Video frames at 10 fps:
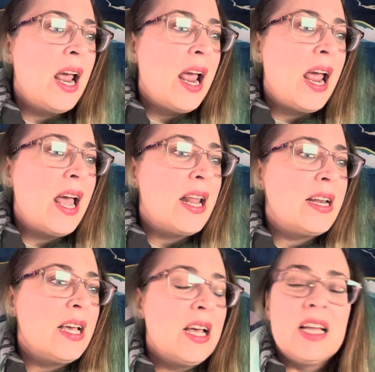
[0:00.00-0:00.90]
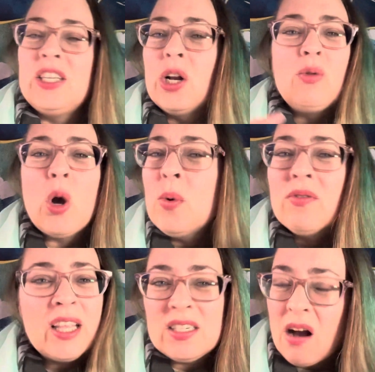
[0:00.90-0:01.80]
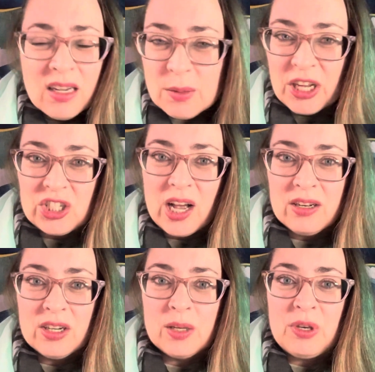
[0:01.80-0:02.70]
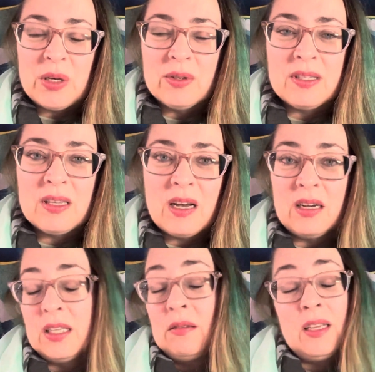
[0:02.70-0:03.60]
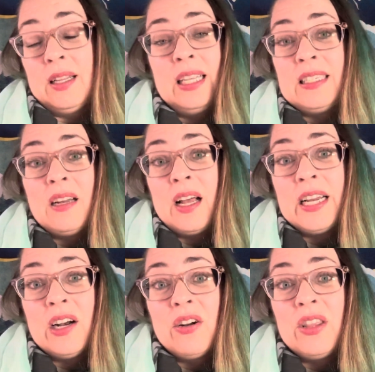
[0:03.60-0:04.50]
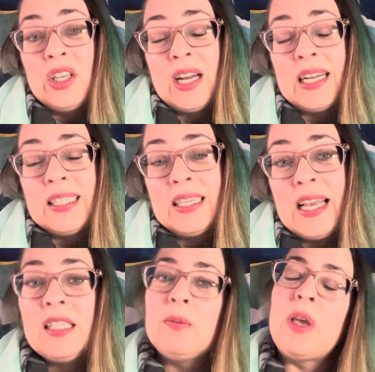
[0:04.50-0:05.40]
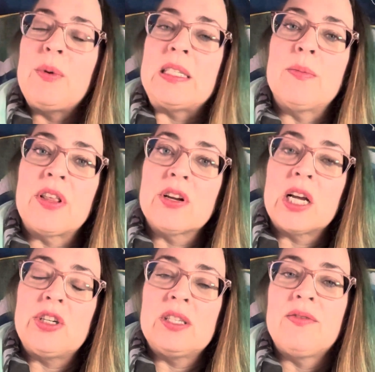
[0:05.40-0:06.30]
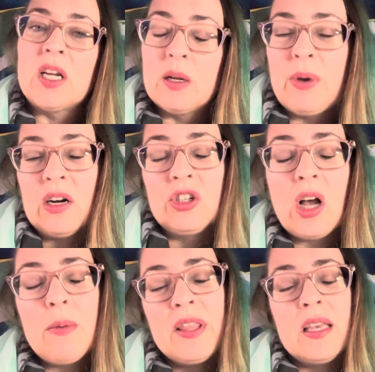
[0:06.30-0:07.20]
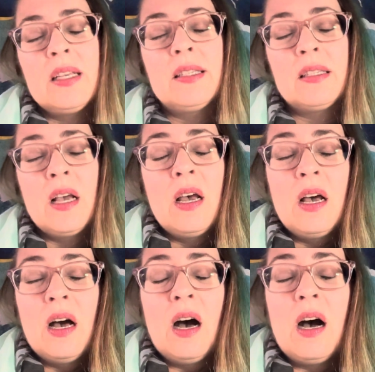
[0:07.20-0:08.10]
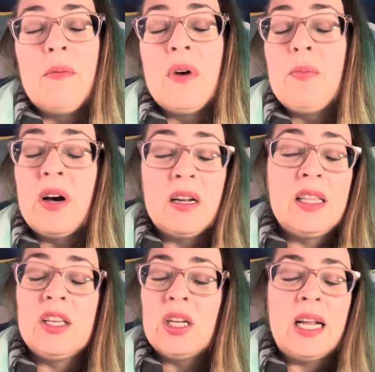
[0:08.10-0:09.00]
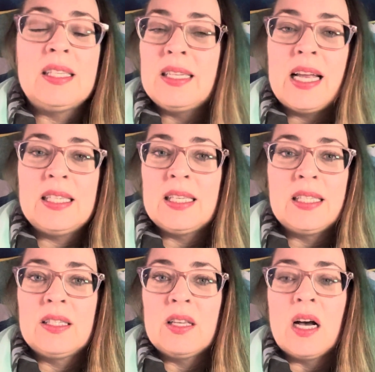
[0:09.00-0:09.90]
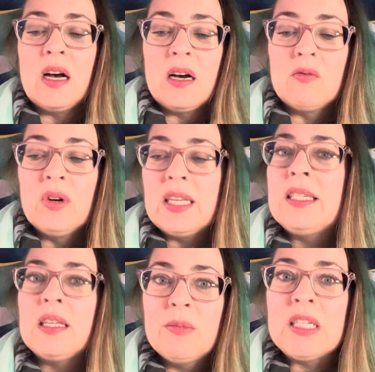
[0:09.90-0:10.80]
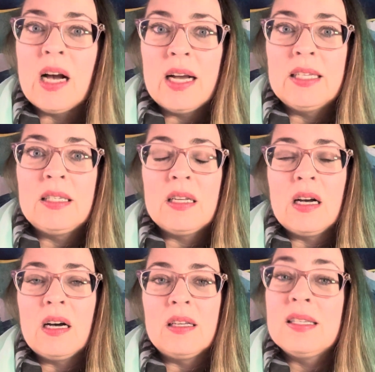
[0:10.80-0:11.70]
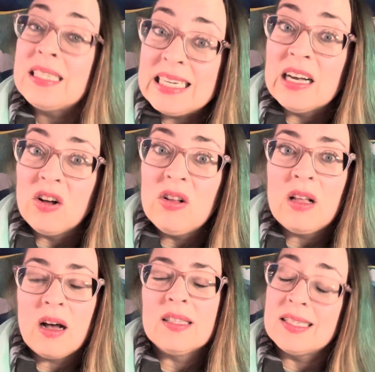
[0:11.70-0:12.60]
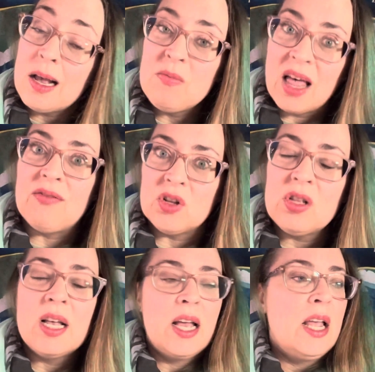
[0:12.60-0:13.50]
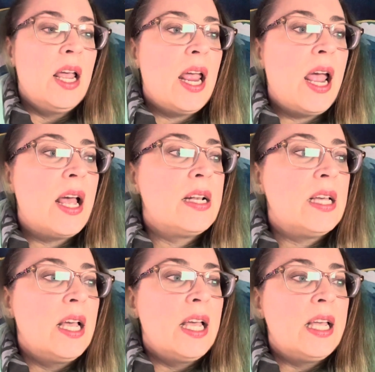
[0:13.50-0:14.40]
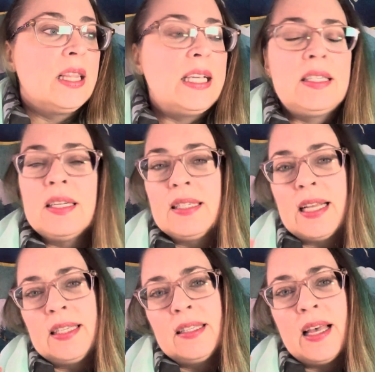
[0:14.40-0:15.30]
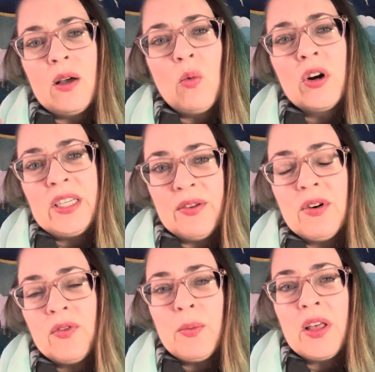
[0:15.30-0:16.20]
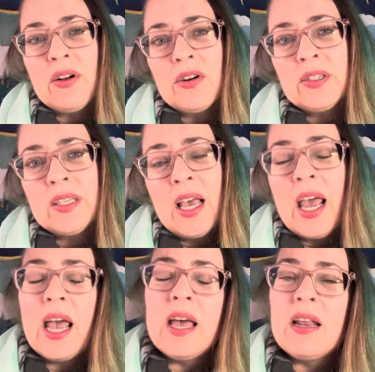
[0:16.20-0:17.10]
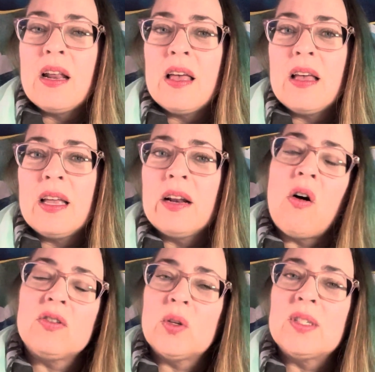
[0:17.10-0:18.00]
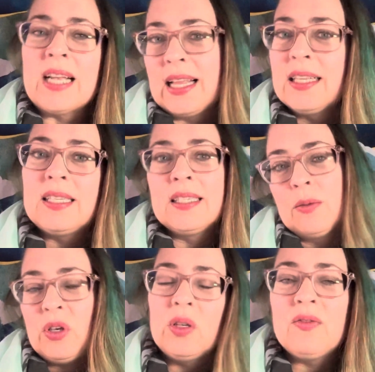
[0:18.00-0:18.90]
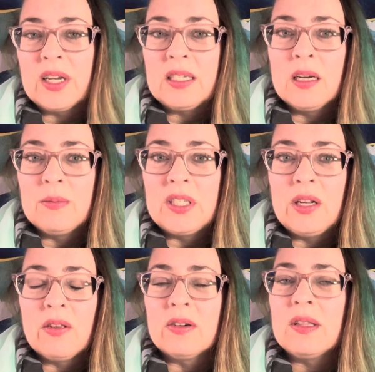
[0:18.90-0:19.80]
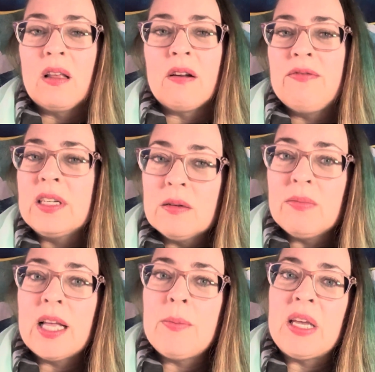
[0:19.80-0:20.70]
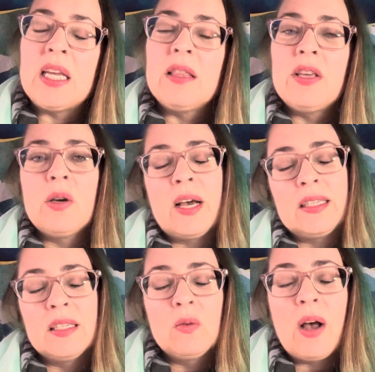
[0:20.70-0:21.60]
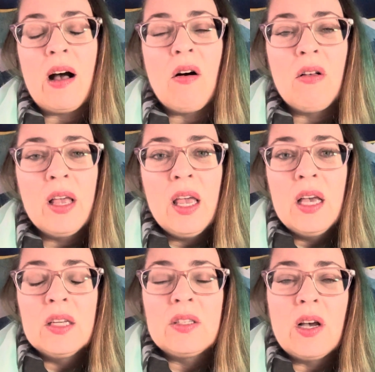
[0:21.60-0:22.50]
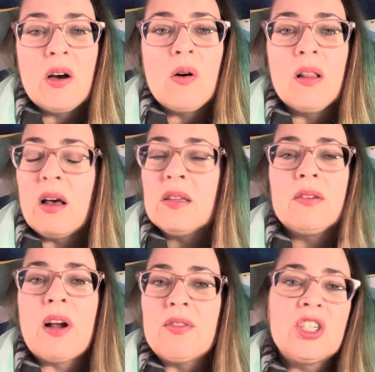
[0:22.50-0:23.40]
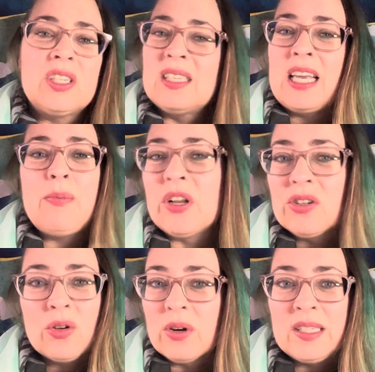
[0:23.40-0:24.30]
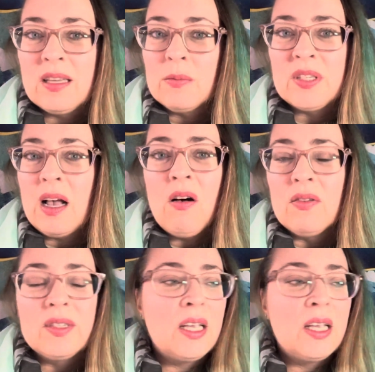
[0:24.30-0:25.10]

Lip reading: And, no one really talks about childhood abuse, at least not here in the United States. Maybe some other countries have done a better job at this. But in the United States, it's really stigmatized still on some level. And it leads to a sense that we're different from others. And it also silences abuse victims. There's a lot of victim blaming in the US as well. So a lot of survivors just keep their stories to themselves.